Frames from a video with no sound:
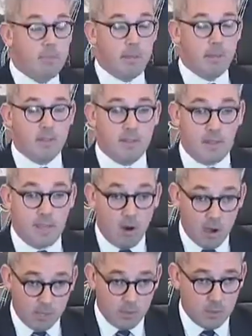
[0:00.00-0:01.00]
that they are
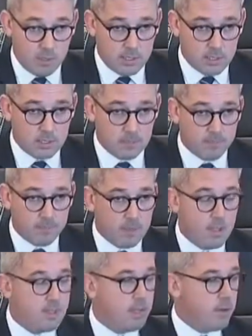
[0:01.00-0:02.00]
communities.
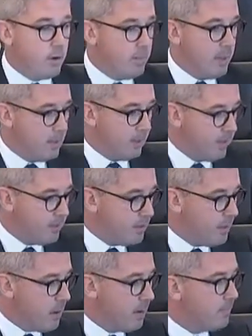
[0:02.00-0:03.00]
That there are people living
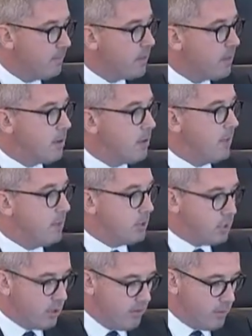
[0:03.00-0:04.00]
there, that there are people
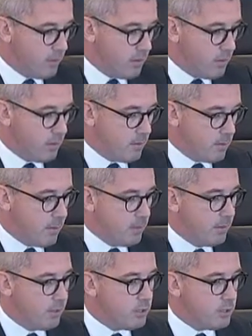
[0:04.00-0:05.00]
suffering there, that there are people
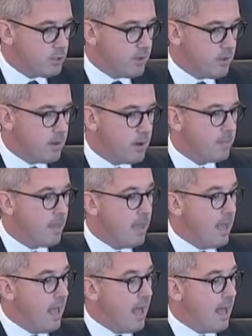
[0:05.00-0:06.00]
enduring there,
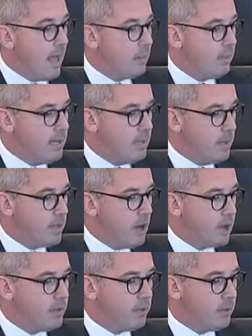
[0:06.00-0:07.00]
and we need to be
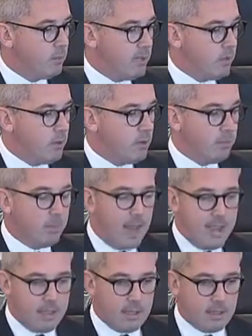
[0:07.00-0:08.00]
careful that we don't
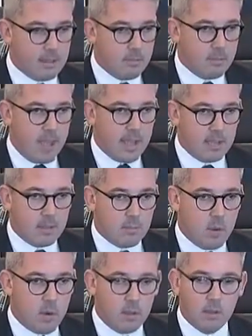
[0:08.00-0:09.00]
blanket them
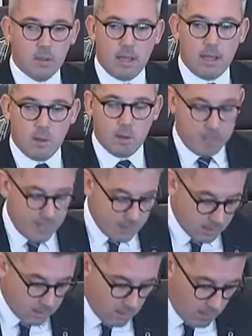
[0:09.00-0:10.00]
all or paint them
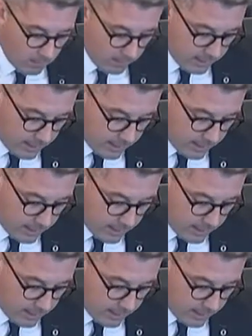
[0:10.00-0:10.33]
all in a